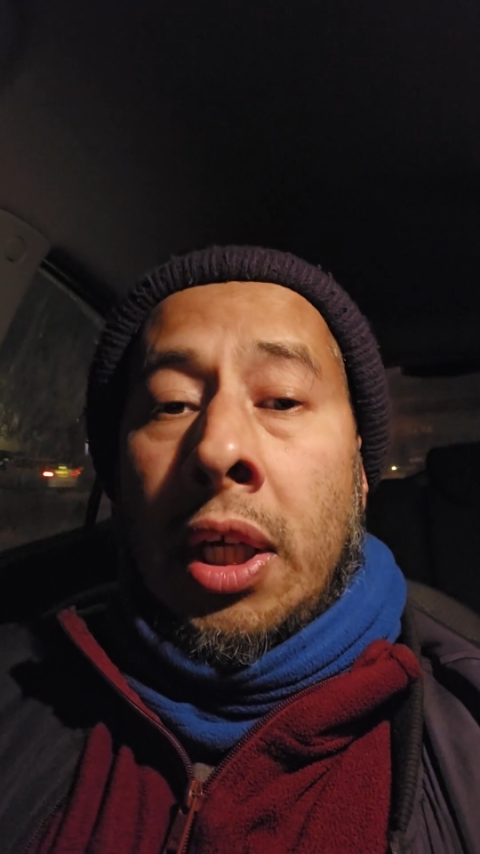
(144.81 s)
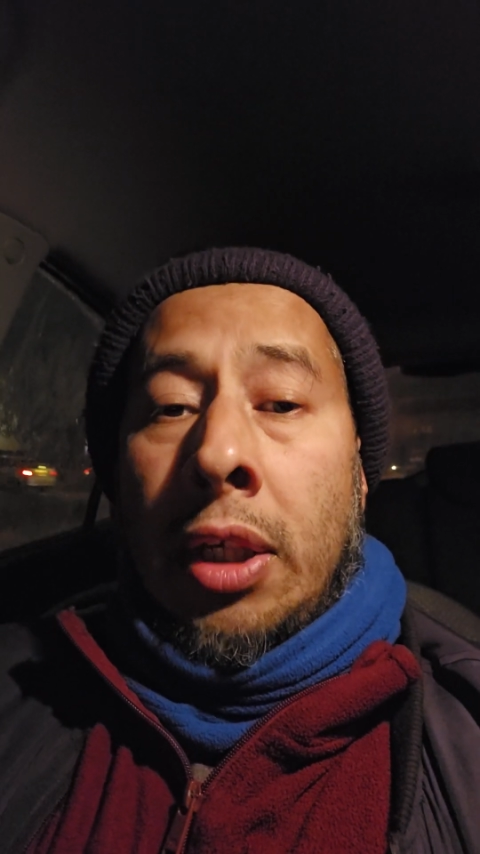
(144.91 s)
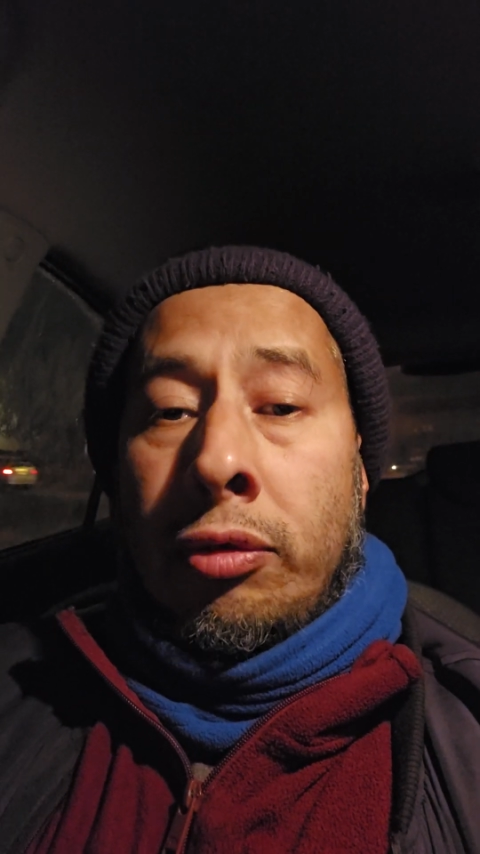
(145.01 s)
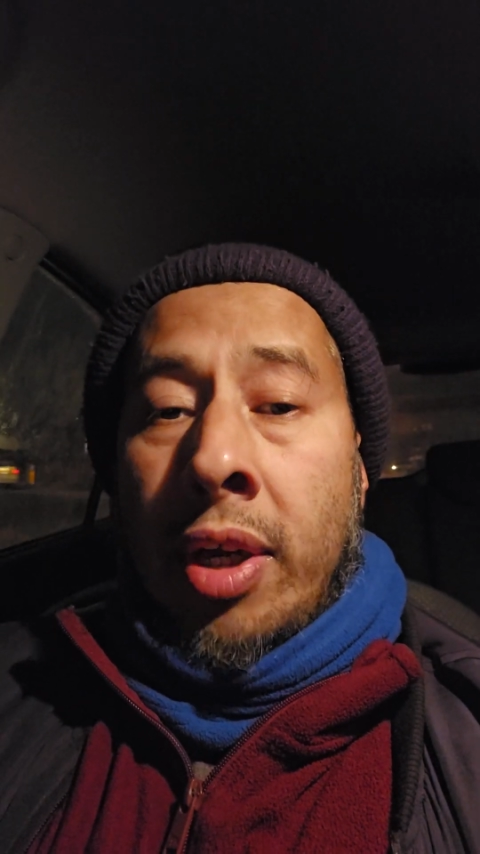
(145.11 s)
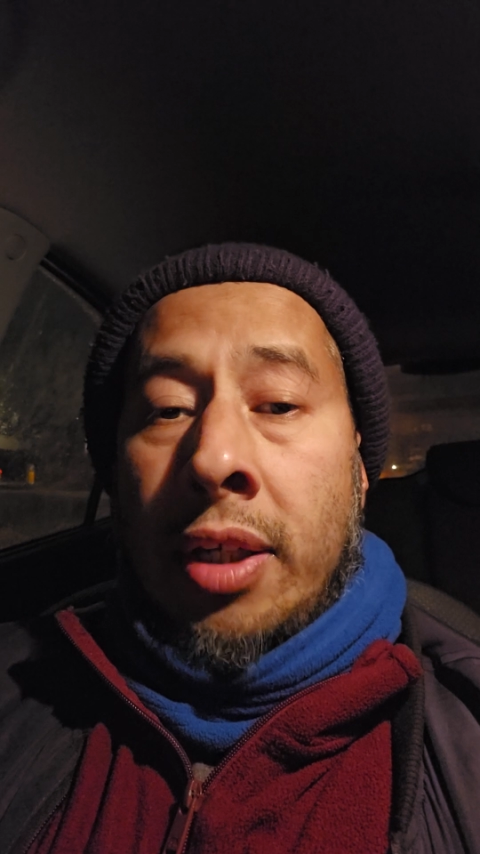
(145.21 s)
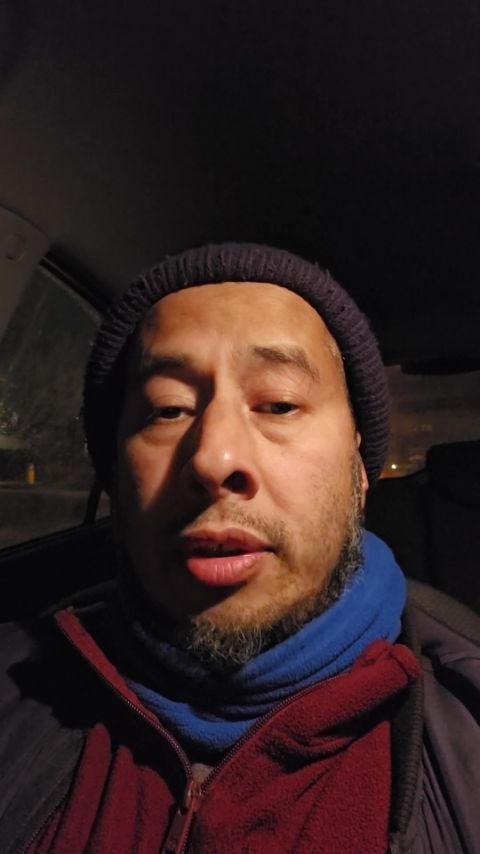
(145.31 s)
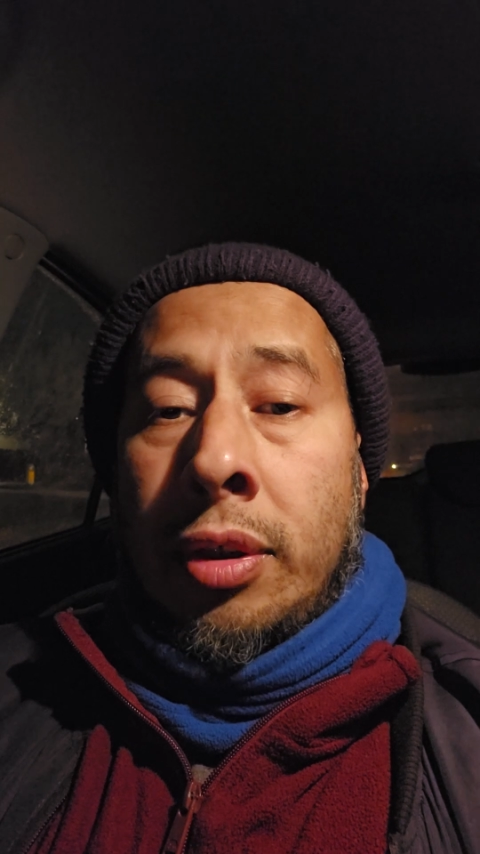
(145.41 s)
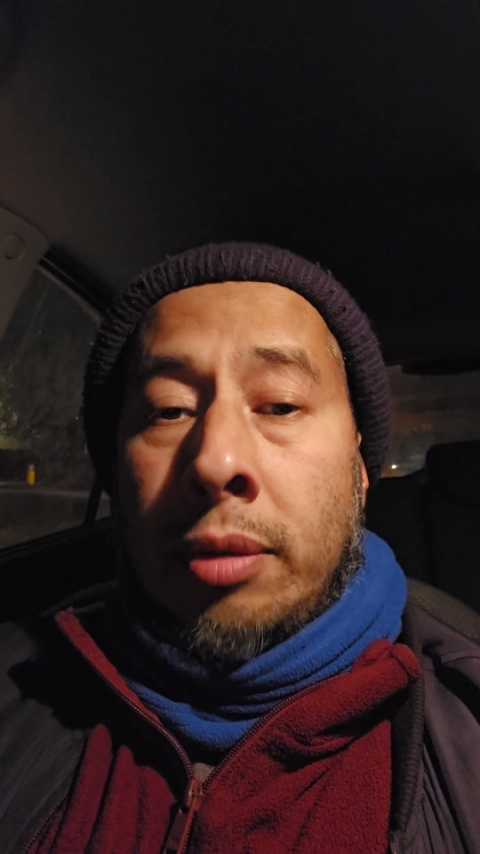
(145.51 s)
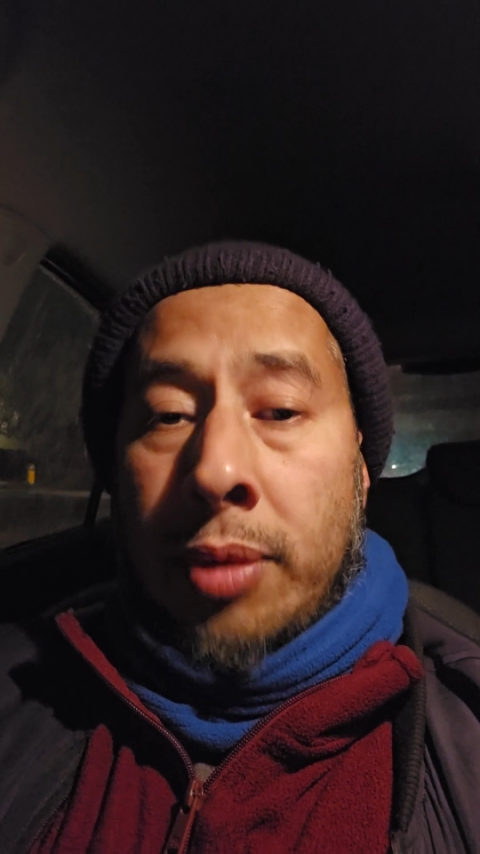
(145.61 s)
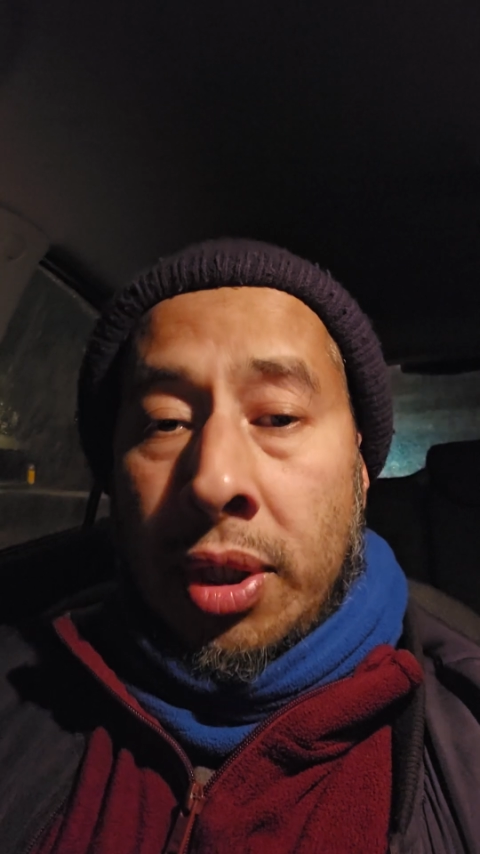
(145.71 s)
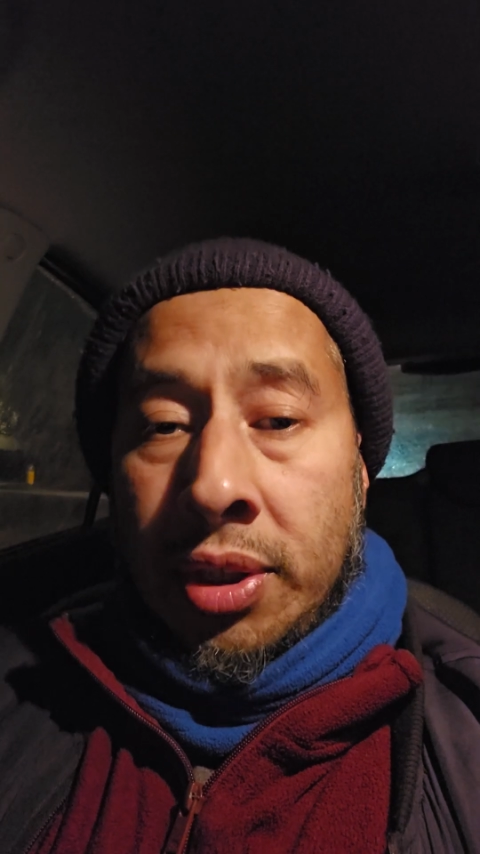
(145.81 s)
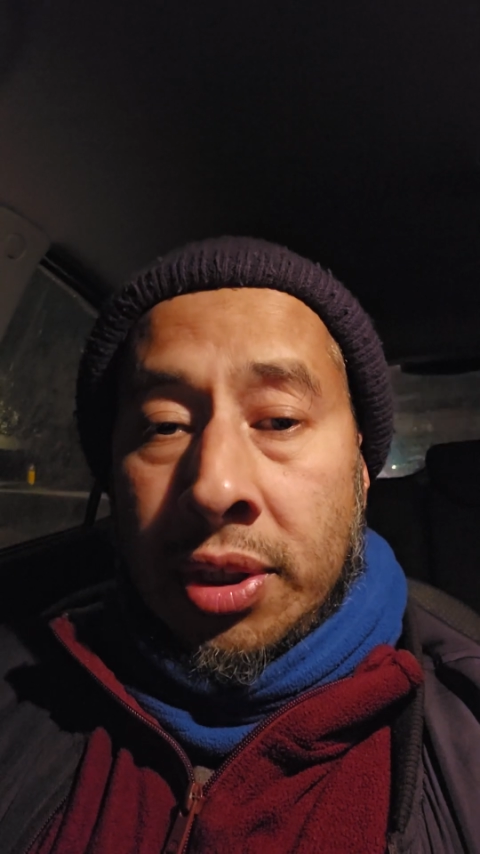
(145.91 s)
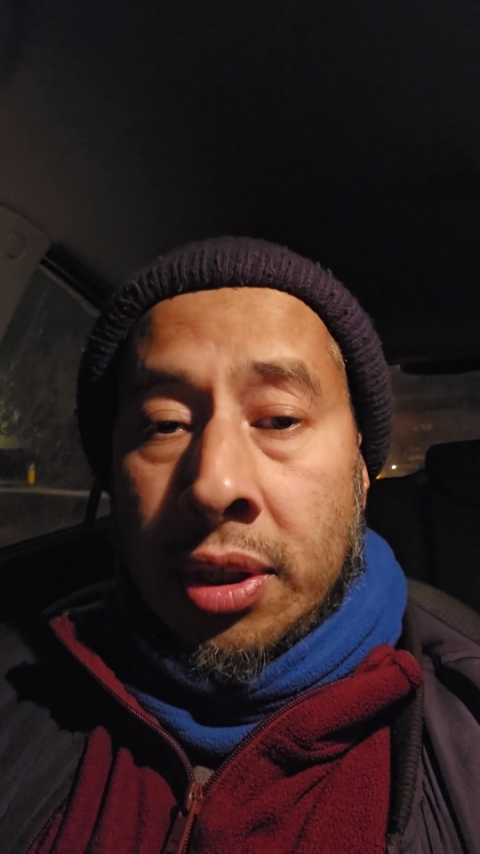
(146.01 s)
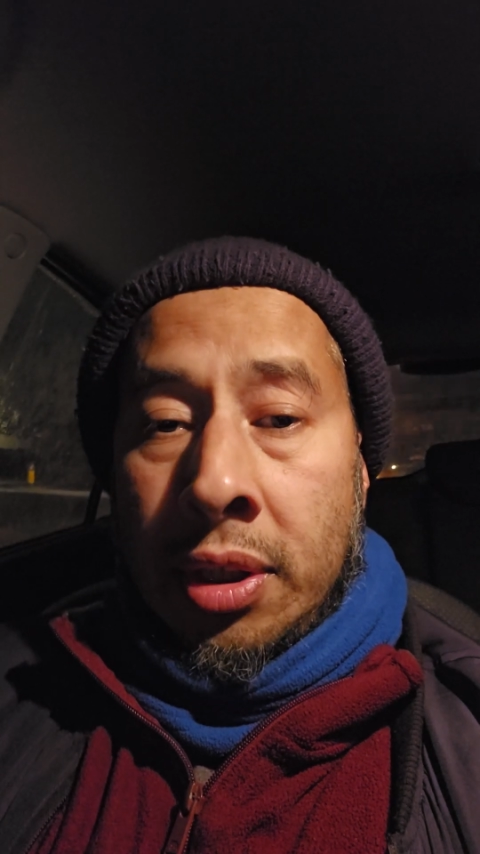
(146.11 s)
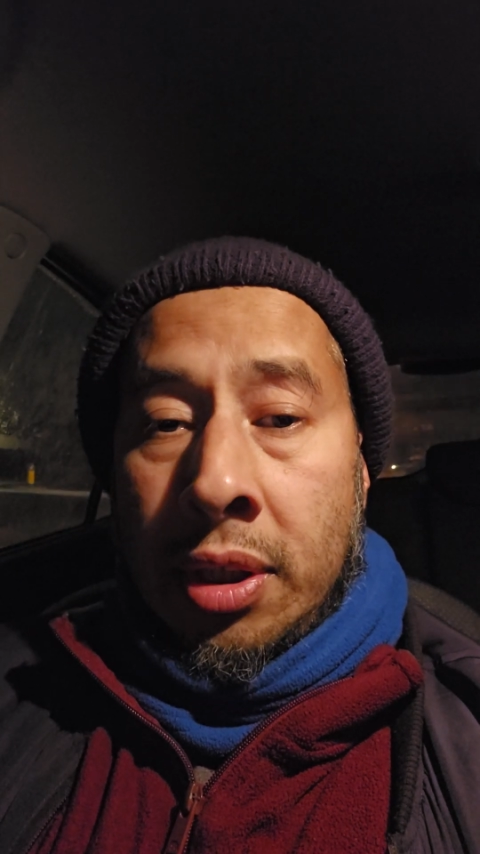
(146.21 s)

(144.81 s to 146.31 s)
drink too much,